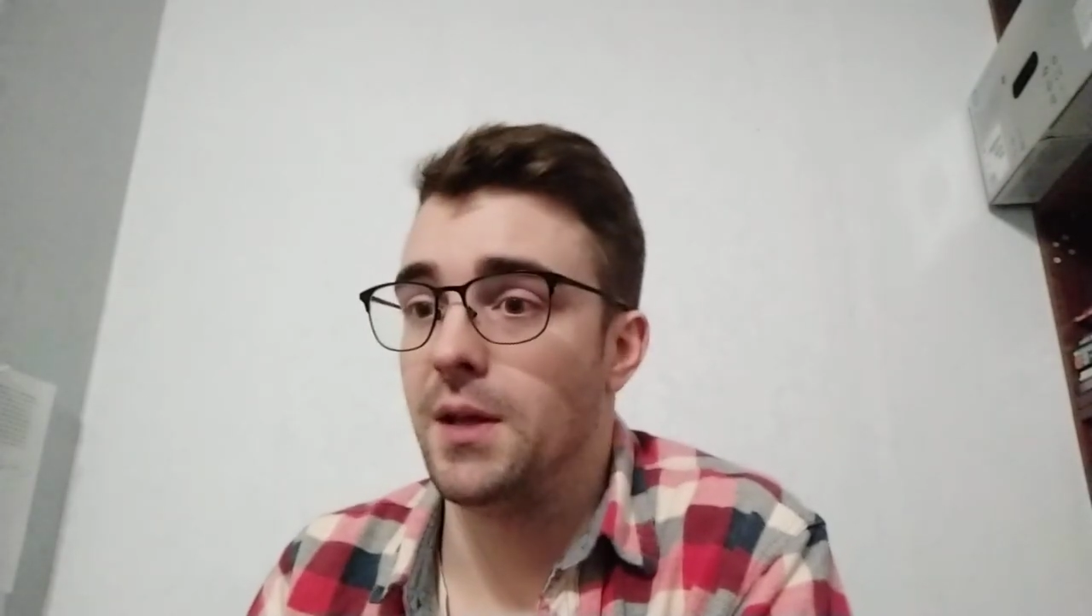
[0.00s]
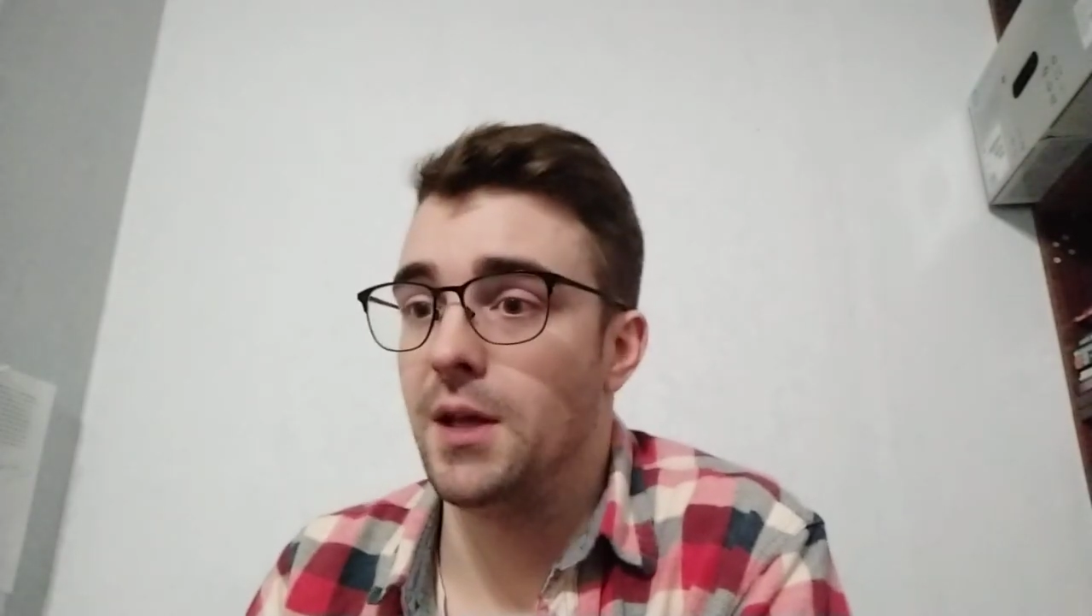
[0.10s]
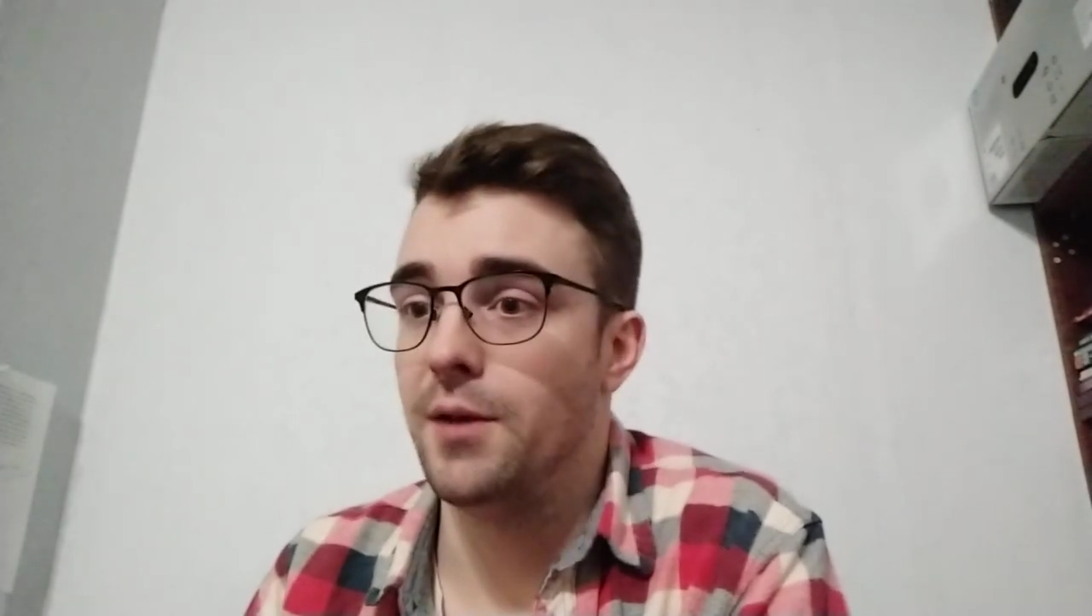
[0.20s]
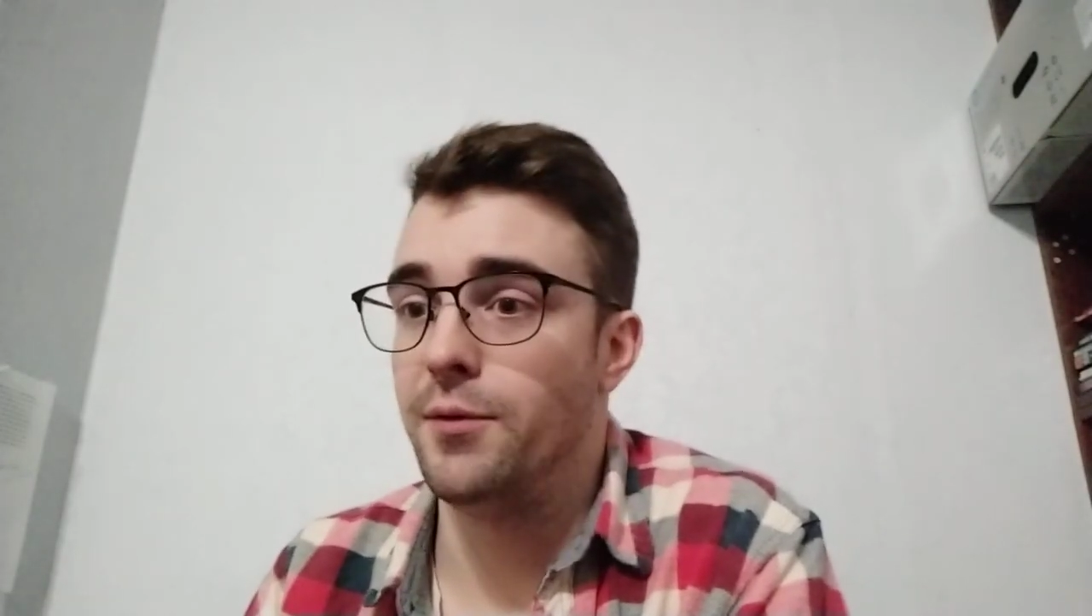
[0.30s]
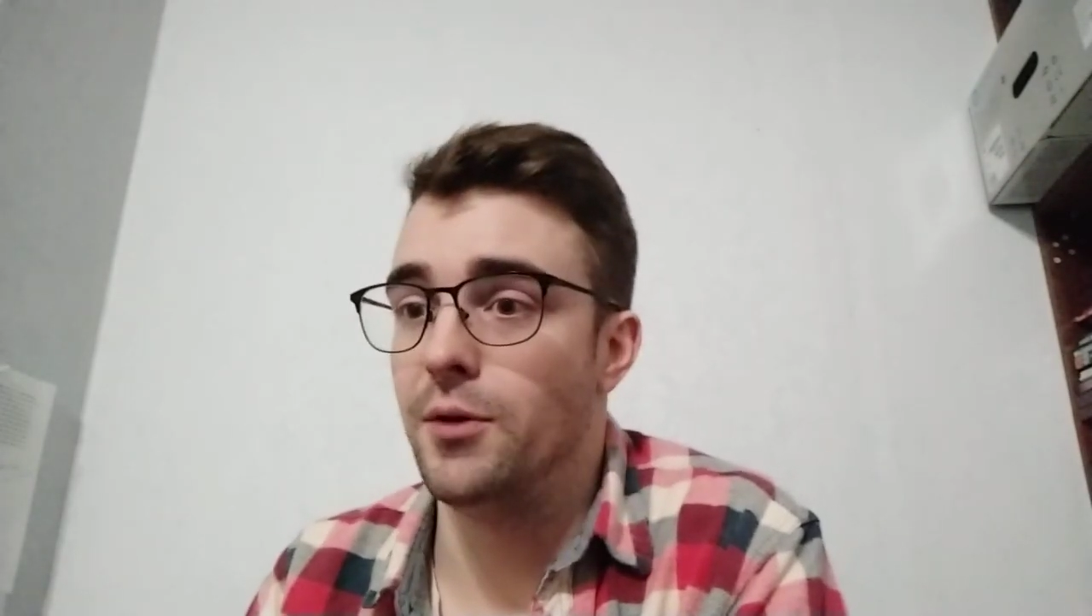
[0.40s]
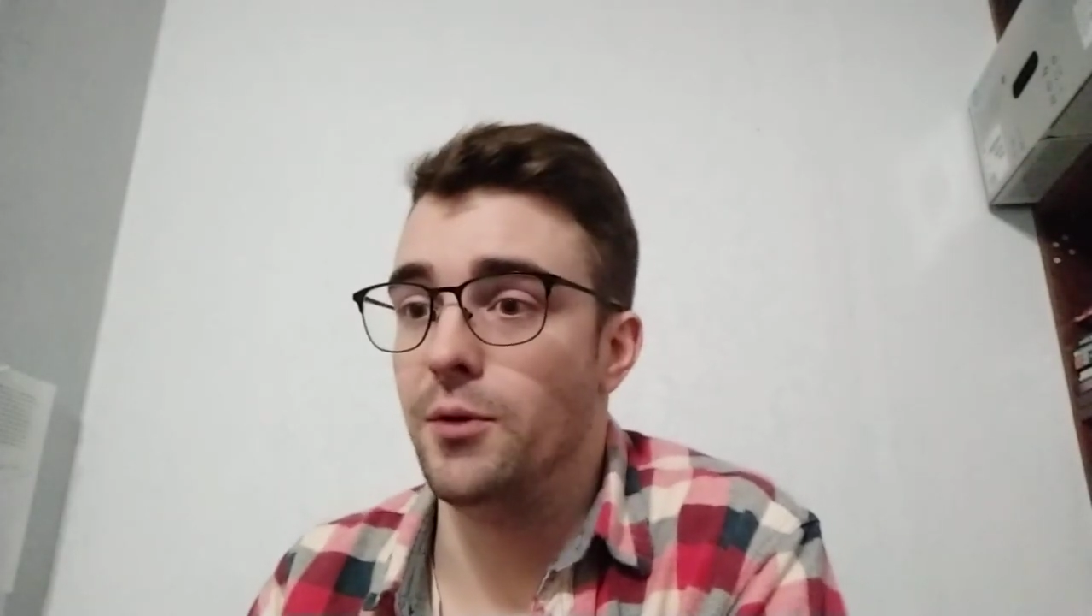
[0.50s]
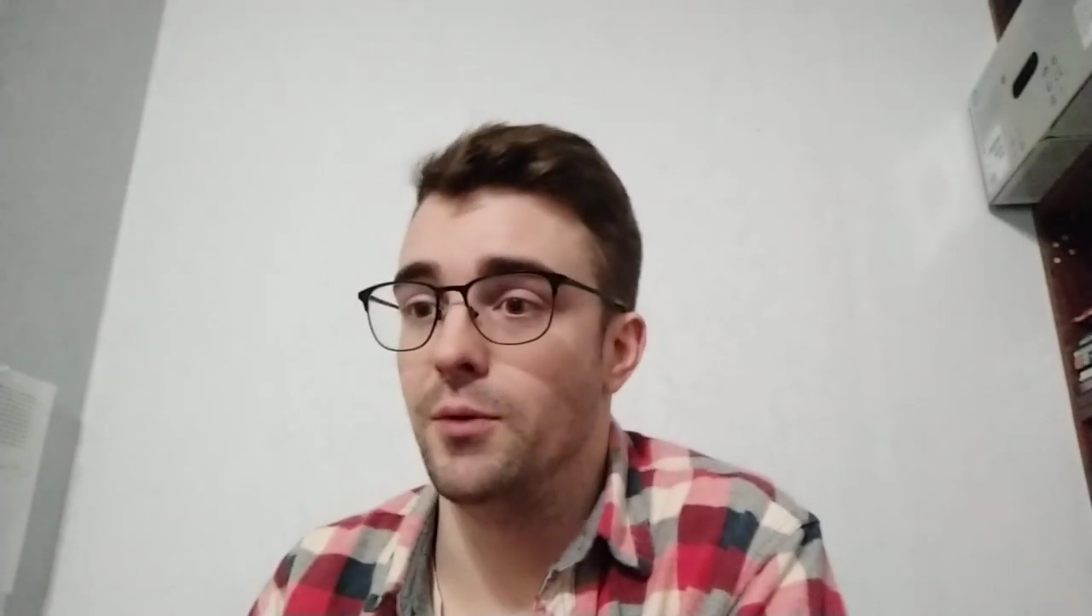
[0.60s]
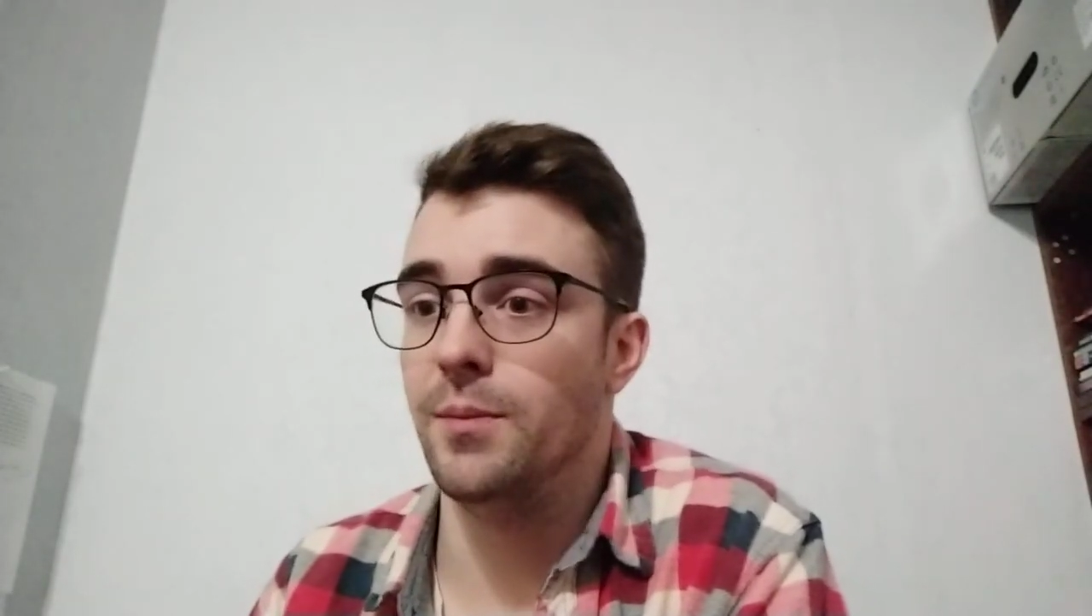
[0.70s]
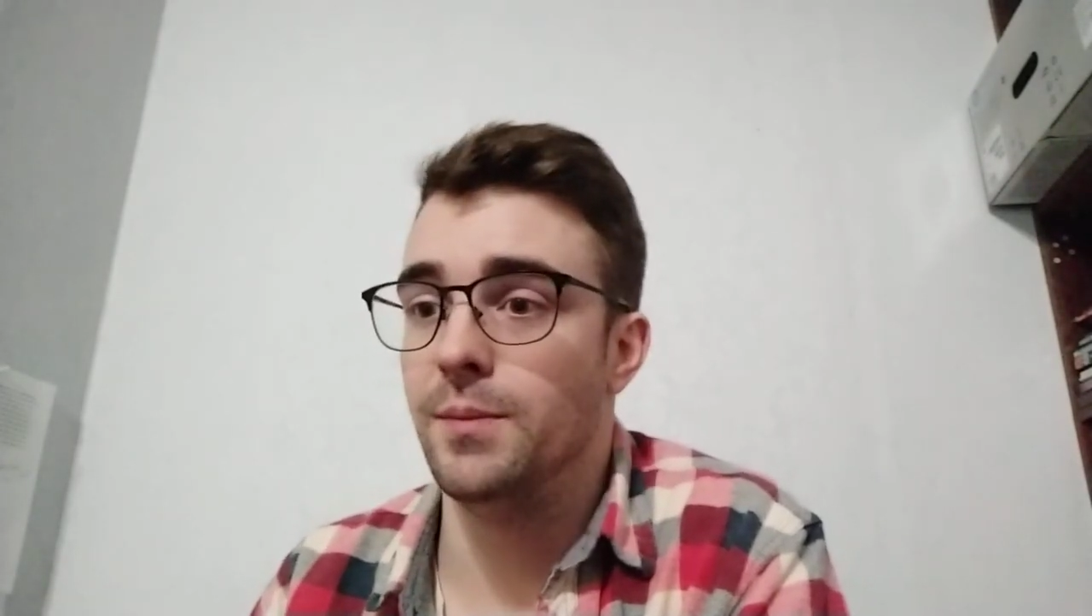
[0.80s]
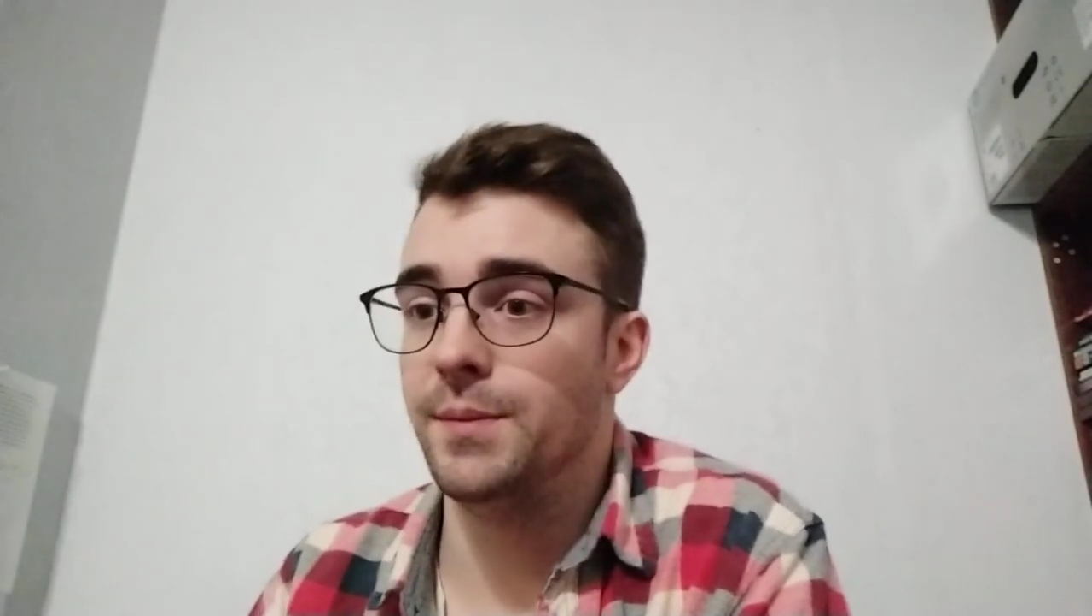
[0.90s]
If
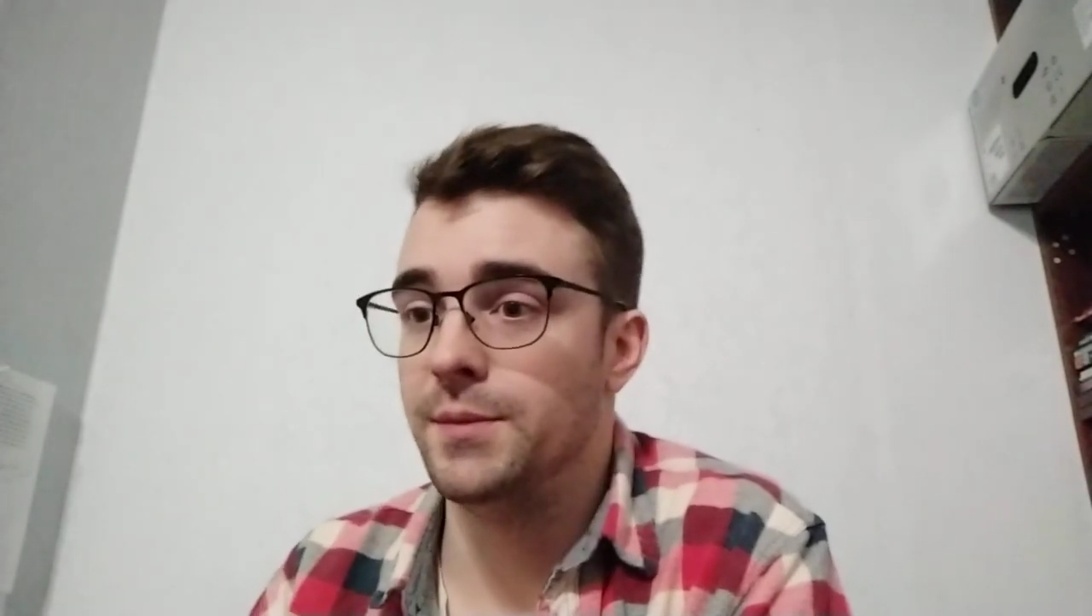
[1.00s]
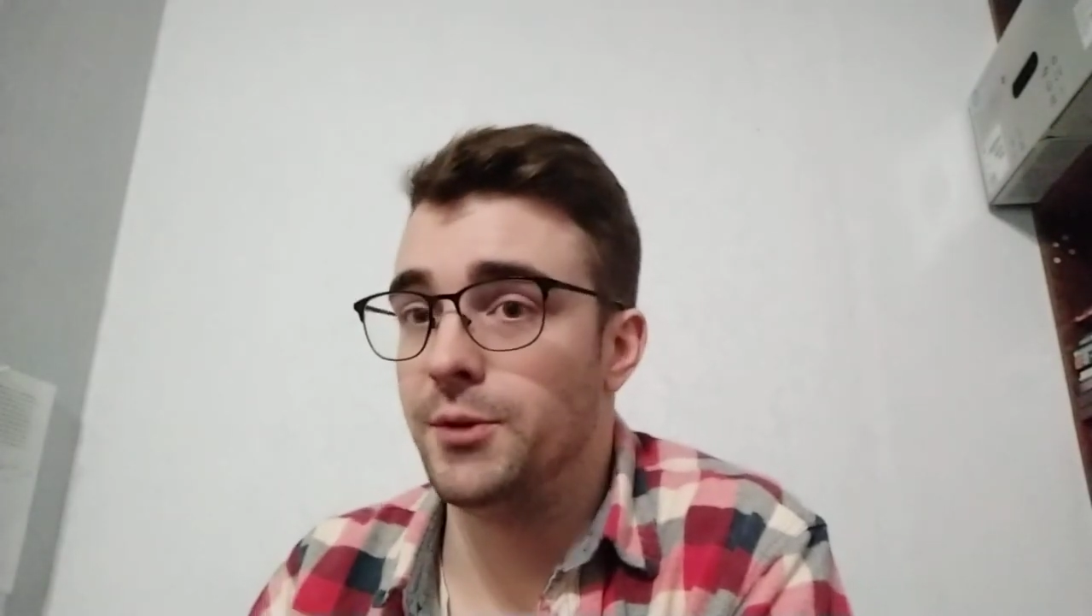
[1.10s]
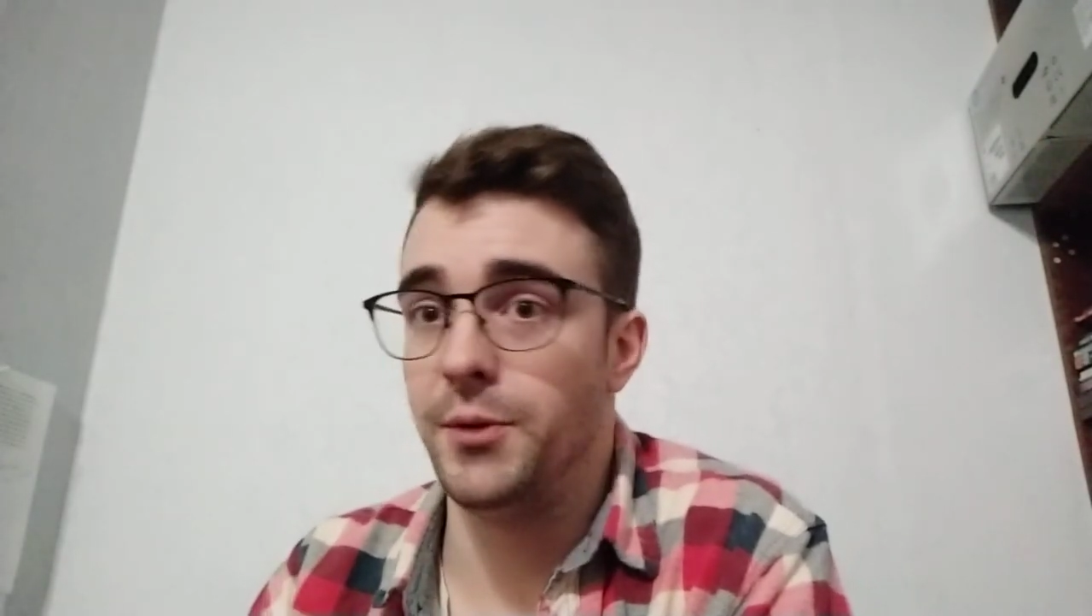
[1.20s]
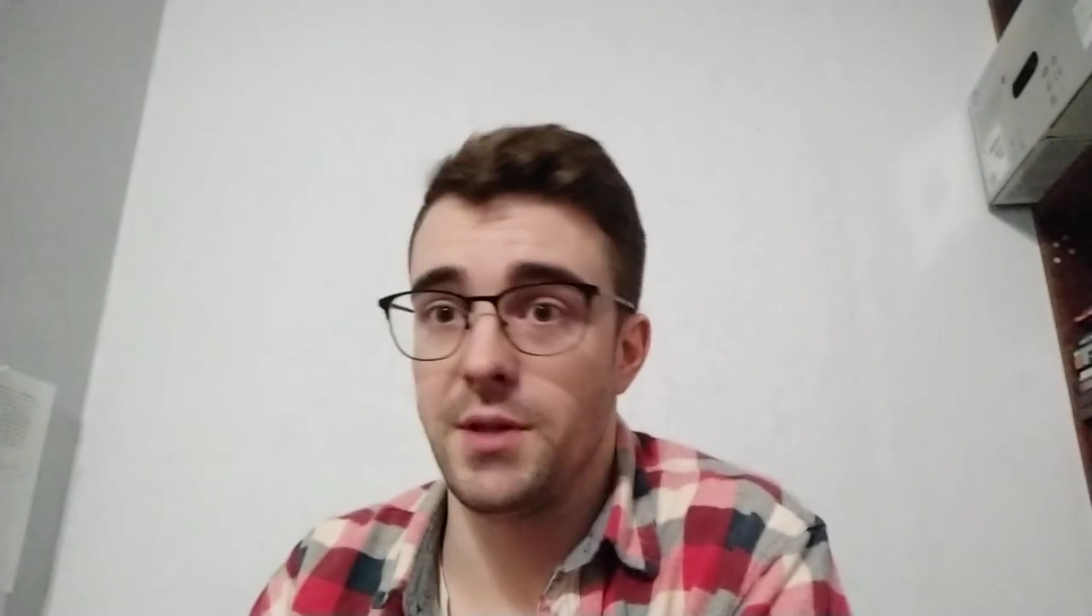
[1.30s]
you do